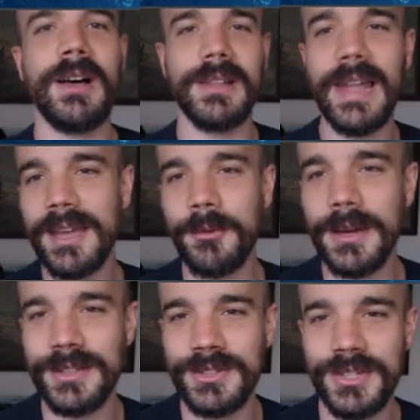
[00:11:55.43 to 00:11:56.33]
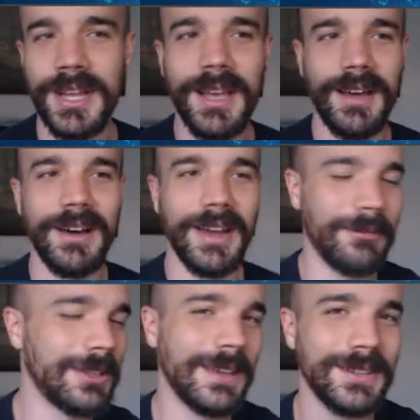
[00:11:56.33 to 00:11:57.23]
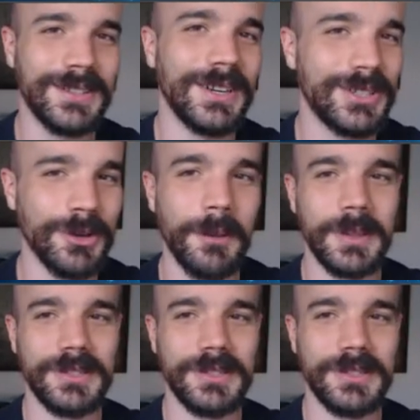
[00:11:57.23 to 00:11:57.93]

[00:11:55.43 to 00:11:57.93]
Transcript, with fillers: uh, language, uh, everything is going to show